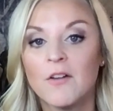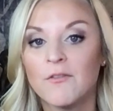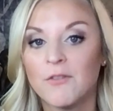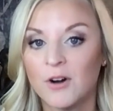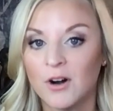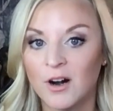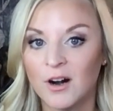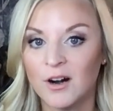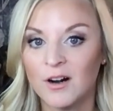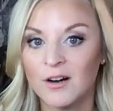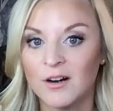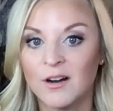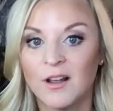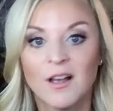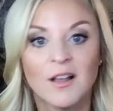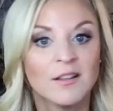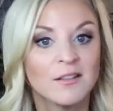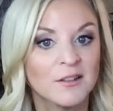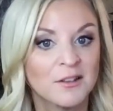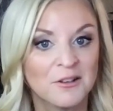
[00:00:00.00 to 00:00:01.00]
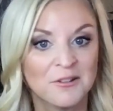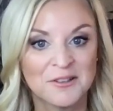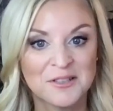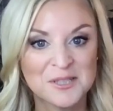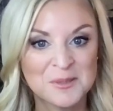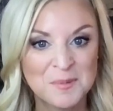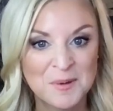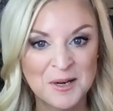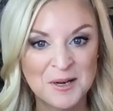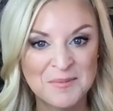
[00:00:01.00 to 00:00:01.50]
For our little
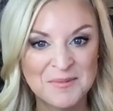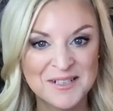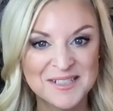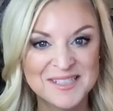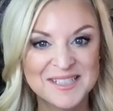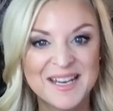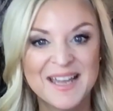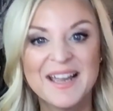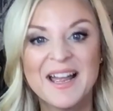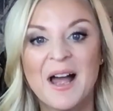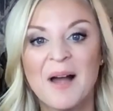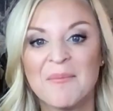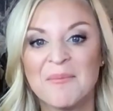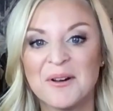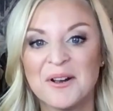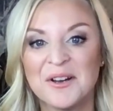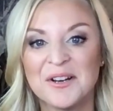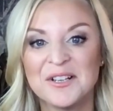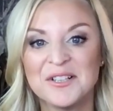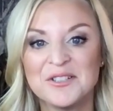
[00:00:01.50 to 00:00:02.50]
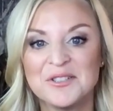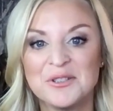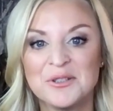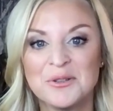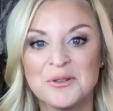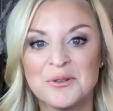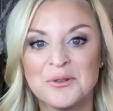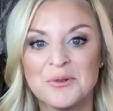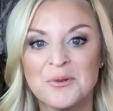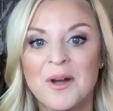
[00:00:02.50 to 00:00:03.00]
experiment today, I'm gonna
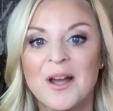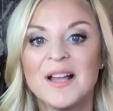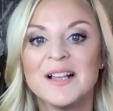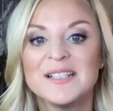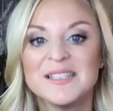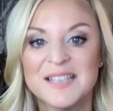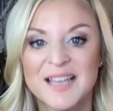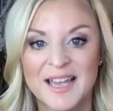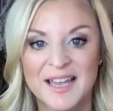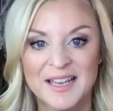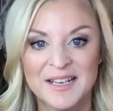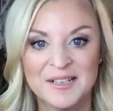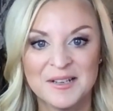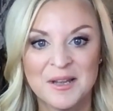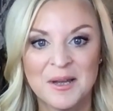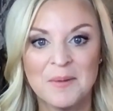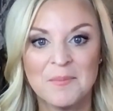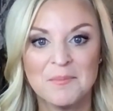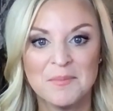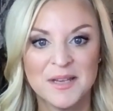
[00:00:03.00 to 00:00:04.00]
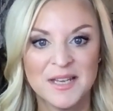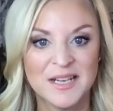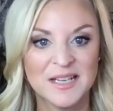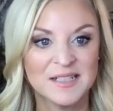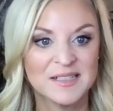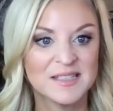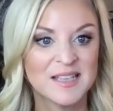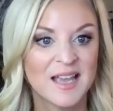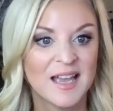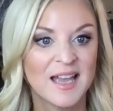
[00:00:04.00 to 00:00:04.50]
do 10
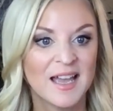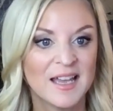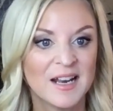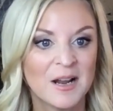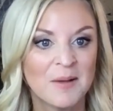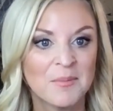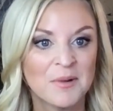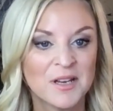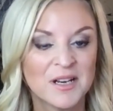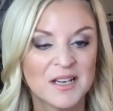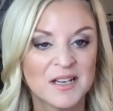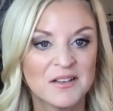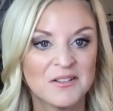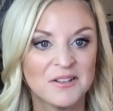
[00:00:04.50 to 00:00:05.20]
minutes and I'm gonna